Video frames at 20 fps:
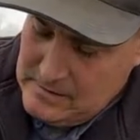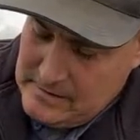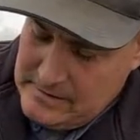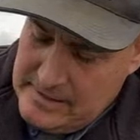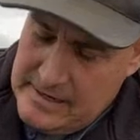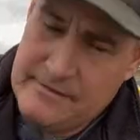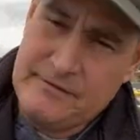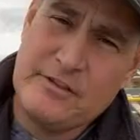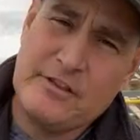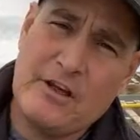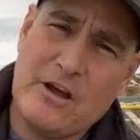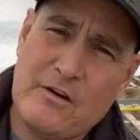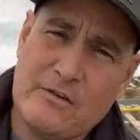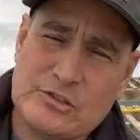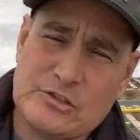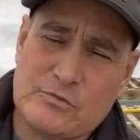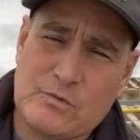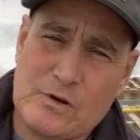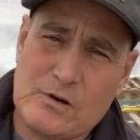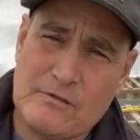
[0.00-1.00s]
Even though
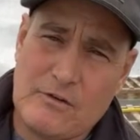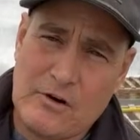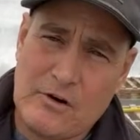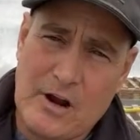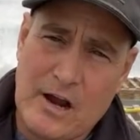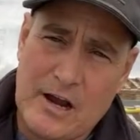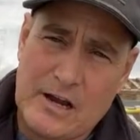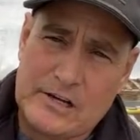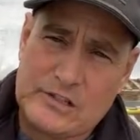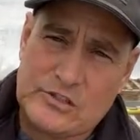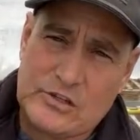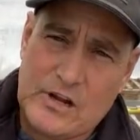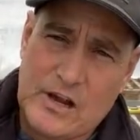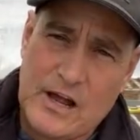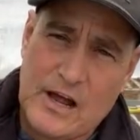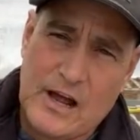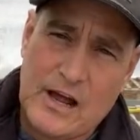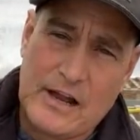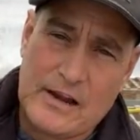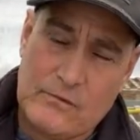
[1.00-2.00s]
it's one of our
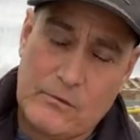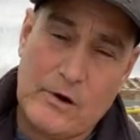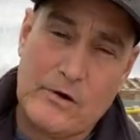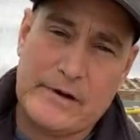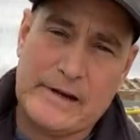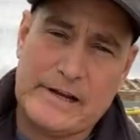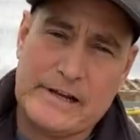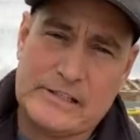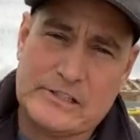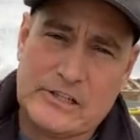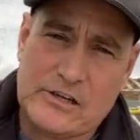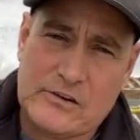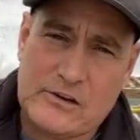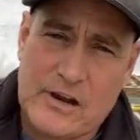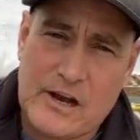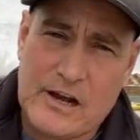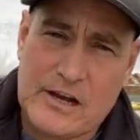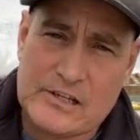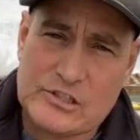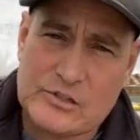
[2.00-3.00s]
it is our
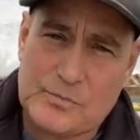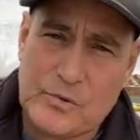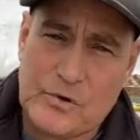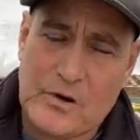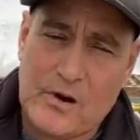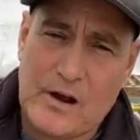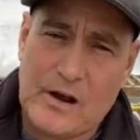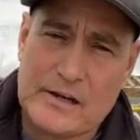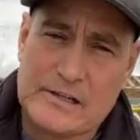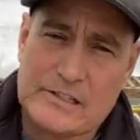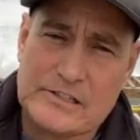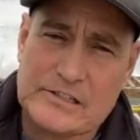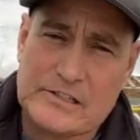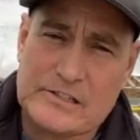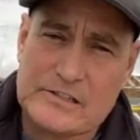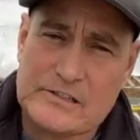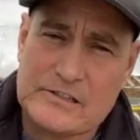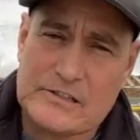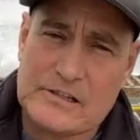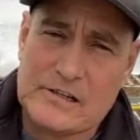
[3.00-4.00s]
highest price
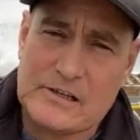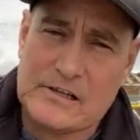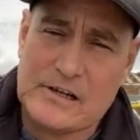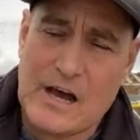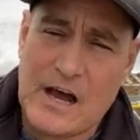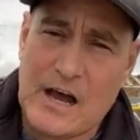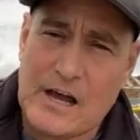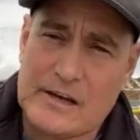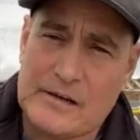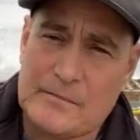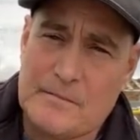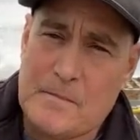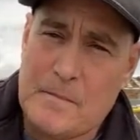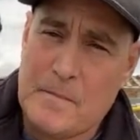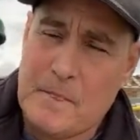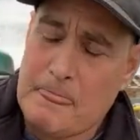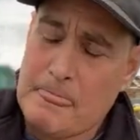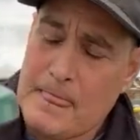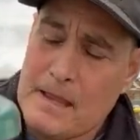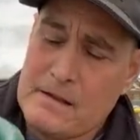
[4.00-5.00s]
item,
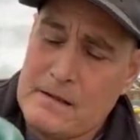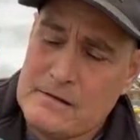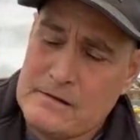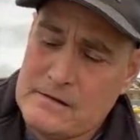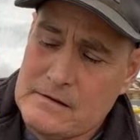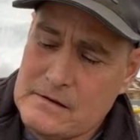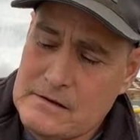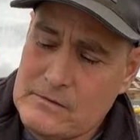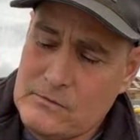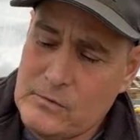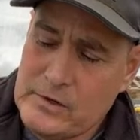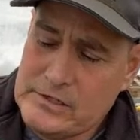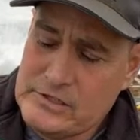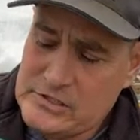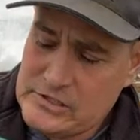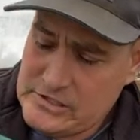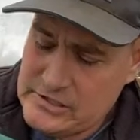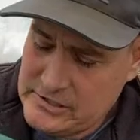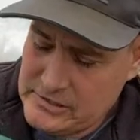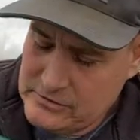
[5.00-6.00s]
we
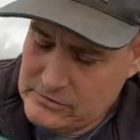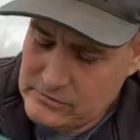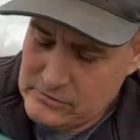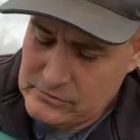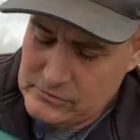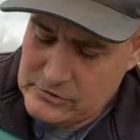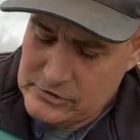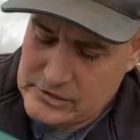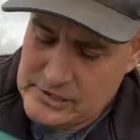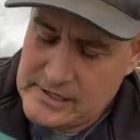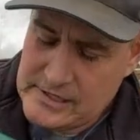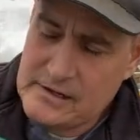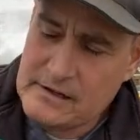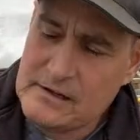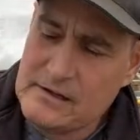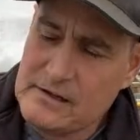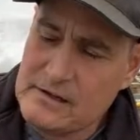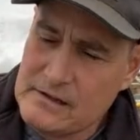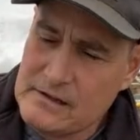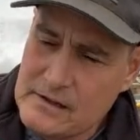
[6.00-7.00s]
still sell
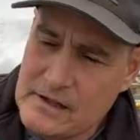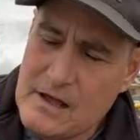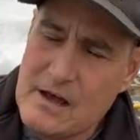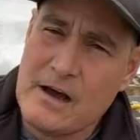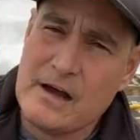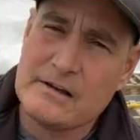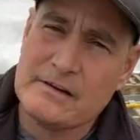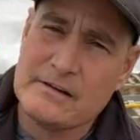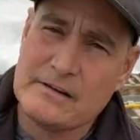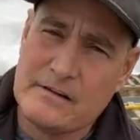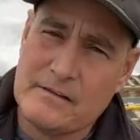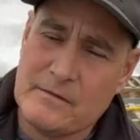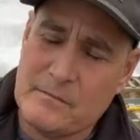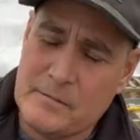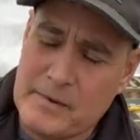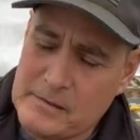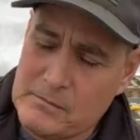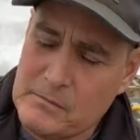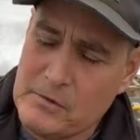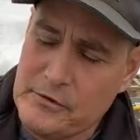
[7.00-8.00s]
a lot of the
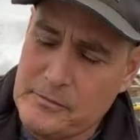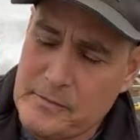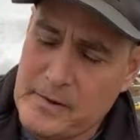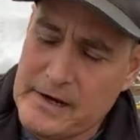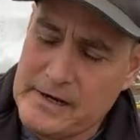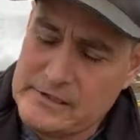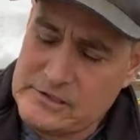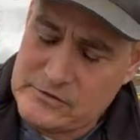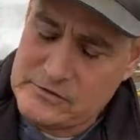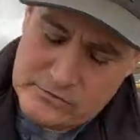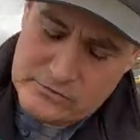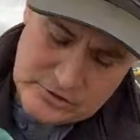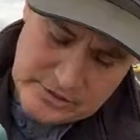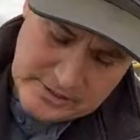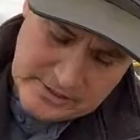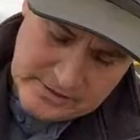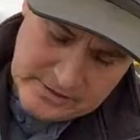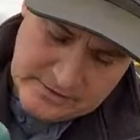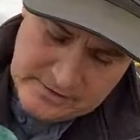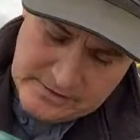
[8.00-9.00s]
big Bloommasters,
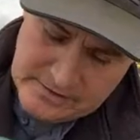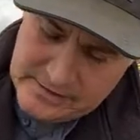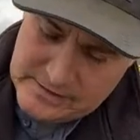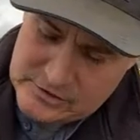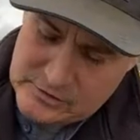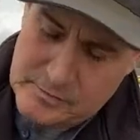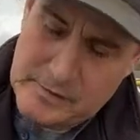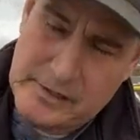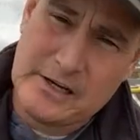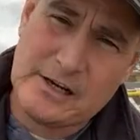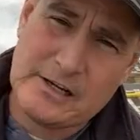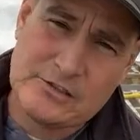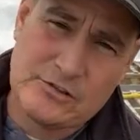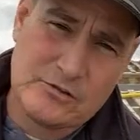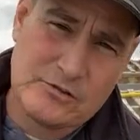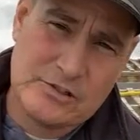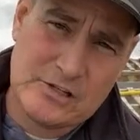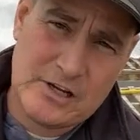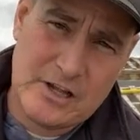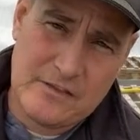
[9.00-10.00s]
and it's because
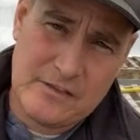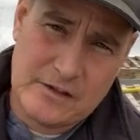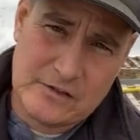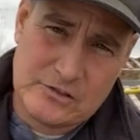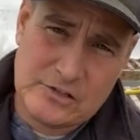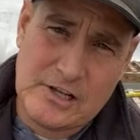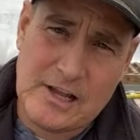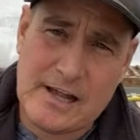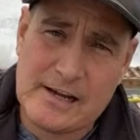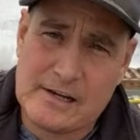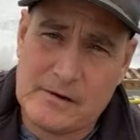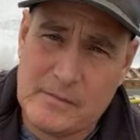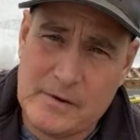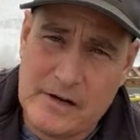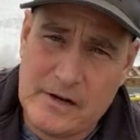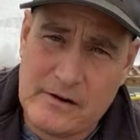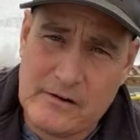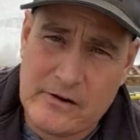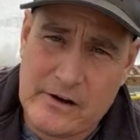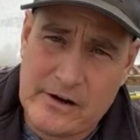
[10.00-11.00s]
there's nothing else like them
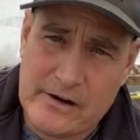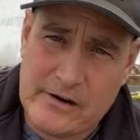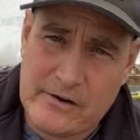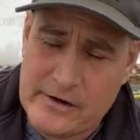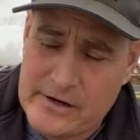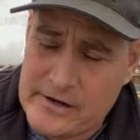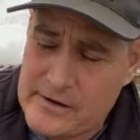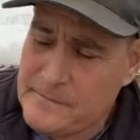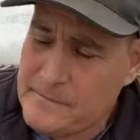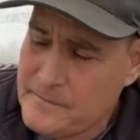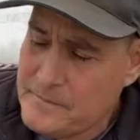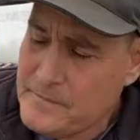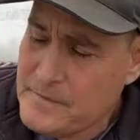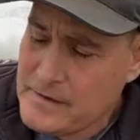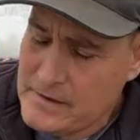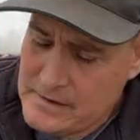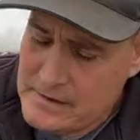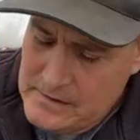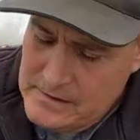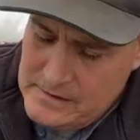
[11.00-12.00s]
in our area.
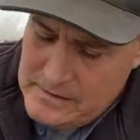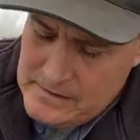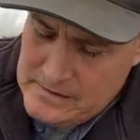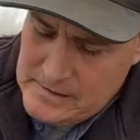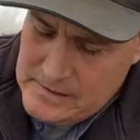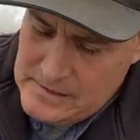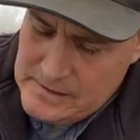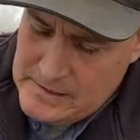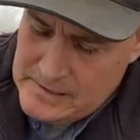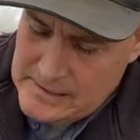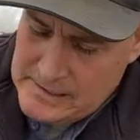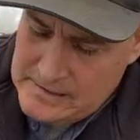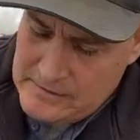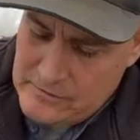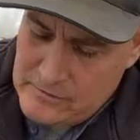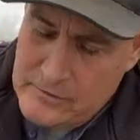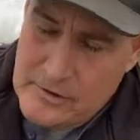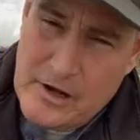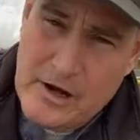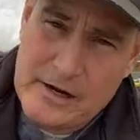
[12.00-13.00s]
And
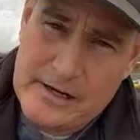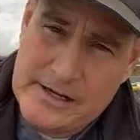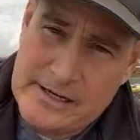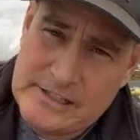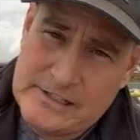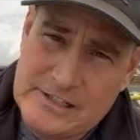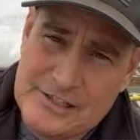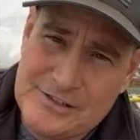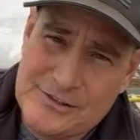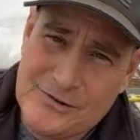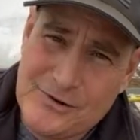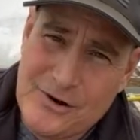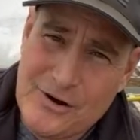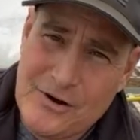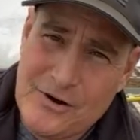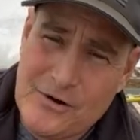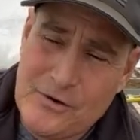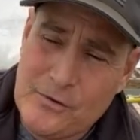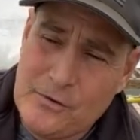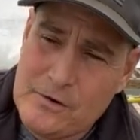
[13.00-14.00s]
they're not easy to
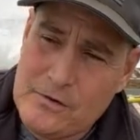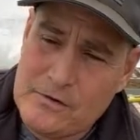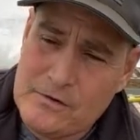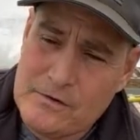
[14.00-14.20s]
grow,